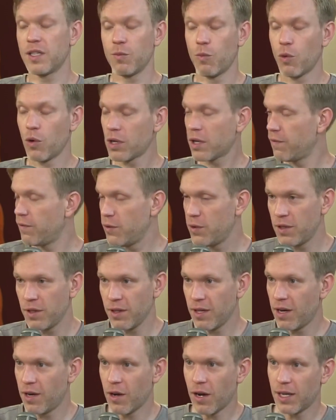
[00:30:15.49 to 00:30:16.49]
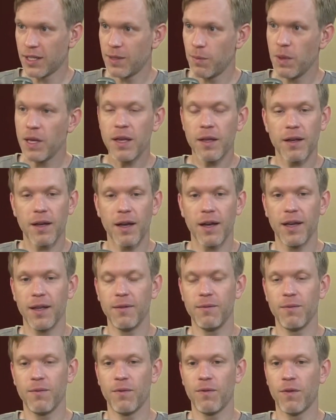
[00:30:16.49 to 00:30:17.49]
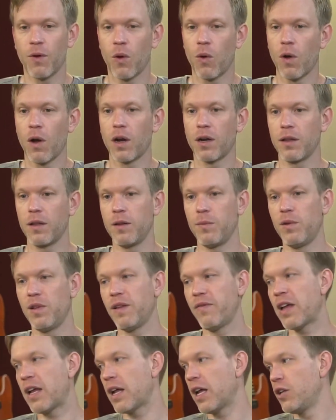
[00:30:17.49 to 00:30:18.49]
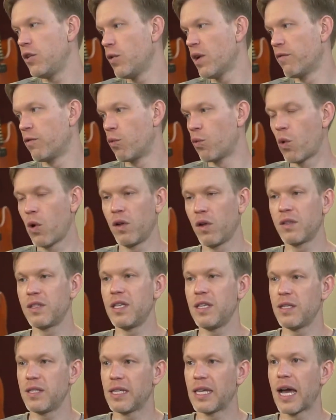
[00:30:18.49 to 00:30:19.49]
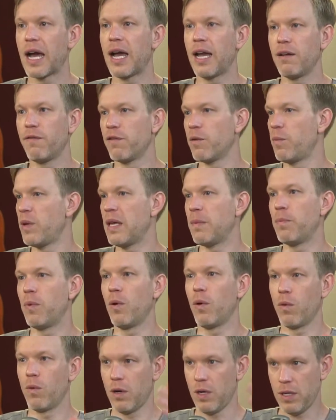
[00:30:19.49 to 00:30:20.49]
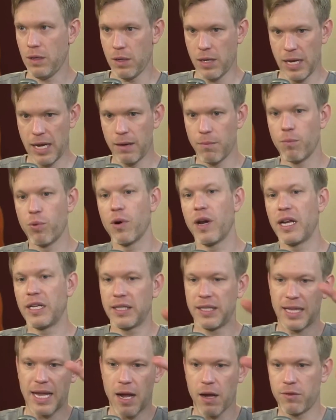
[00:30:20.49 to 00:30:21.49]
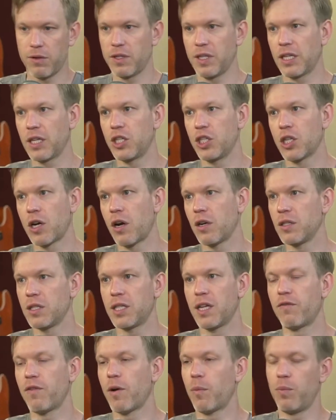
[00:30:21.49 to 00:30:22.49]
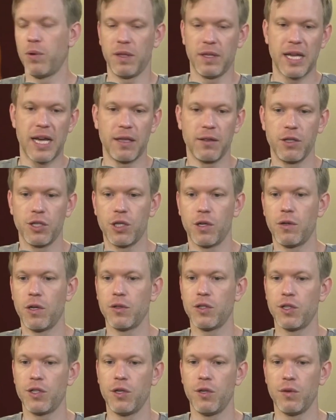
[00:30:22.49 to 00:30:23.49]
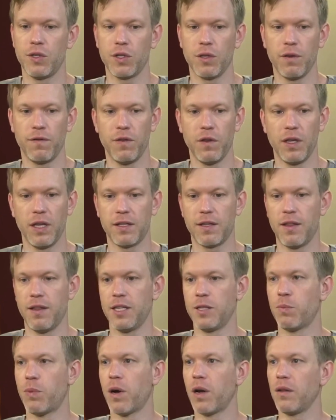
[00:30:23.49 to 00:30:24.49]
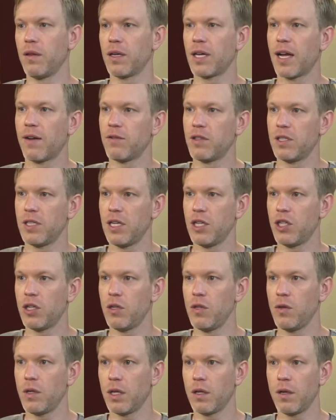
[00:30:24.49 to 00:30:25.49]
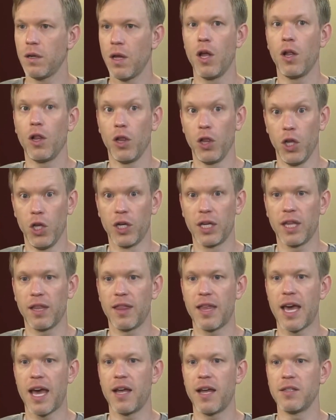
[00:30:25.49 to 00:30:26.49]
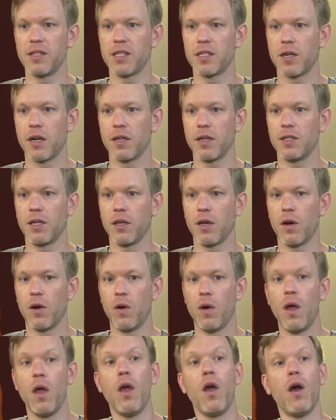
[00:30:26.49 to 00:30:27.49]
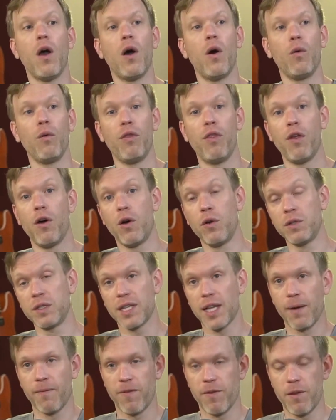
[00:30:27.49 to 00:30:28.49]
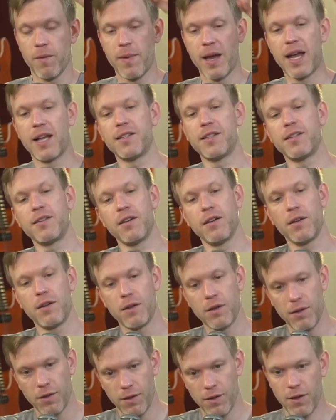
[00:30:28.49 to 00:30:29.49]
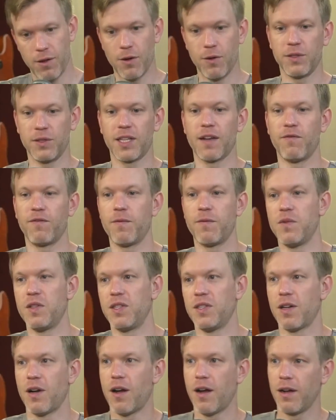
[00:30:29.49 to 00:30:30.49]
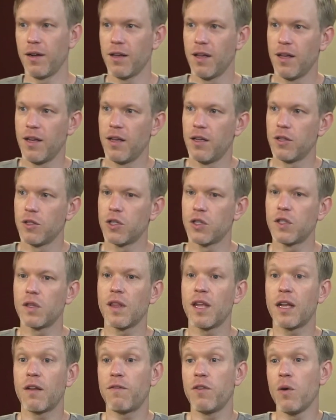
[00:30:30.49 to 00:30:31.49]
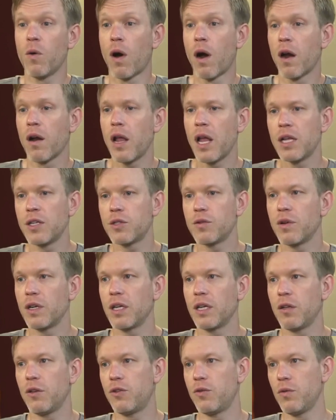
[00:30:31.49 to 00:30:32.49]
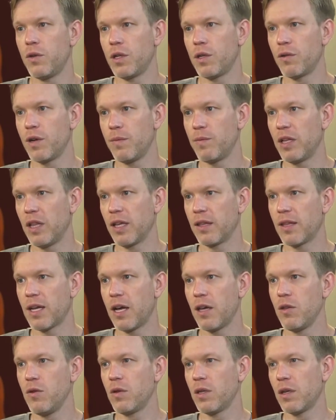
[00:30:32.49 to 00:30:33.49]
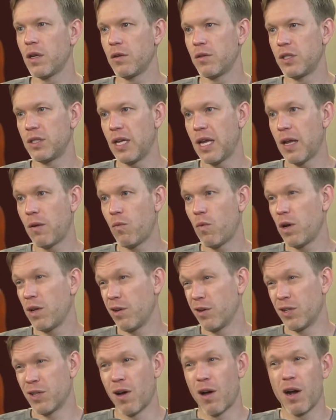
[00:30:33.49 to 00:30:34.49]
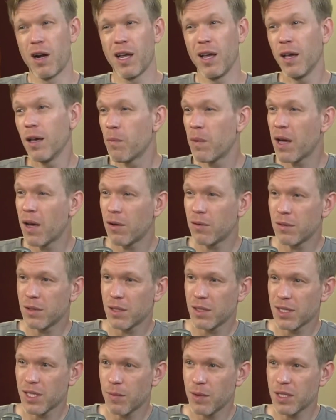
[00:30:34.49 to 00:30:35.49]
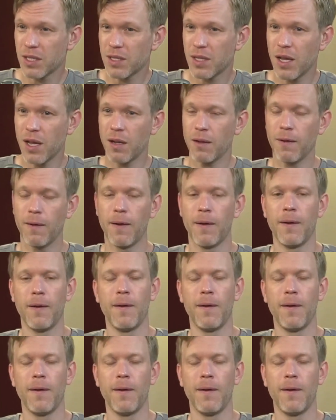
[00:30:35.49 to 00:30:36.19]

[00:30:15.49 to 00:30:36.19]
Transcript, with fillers: It's more confusing than it ought to be. I wholeheartedly believe that. I do have a royalties guide for people where it, it breaks down. There's like a chart and stuff. I'll put that in the show yeah, notes too. Sick, so actually. if you get to this part in the conversation, you can look at that and start to go, oh, those come from the master, those come from the song. Just so that if you are entering into an agreement like that, you can understand what you're talking about to sure. some extent.